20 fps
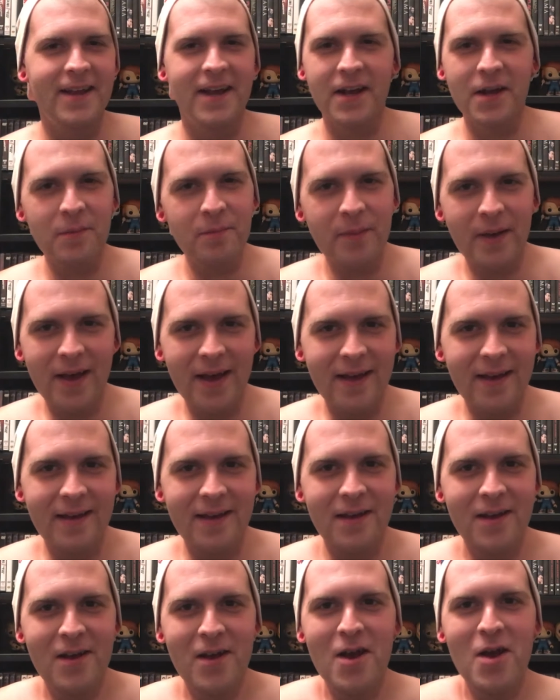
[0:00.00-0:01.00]
Gigapet,
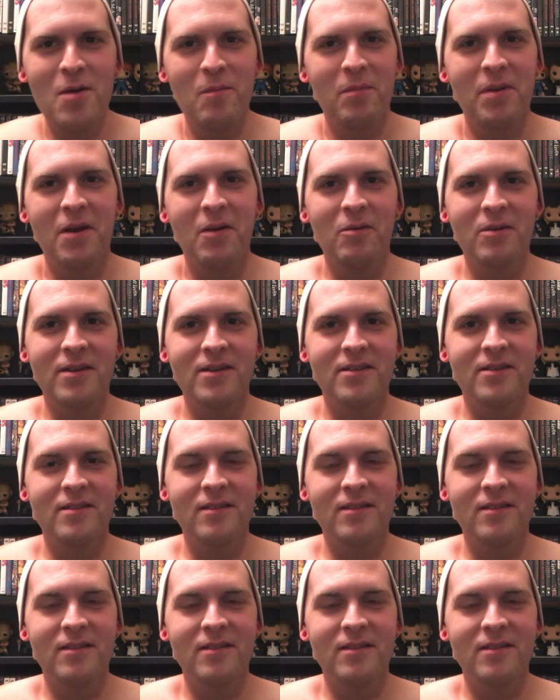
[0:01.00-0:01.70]
but it was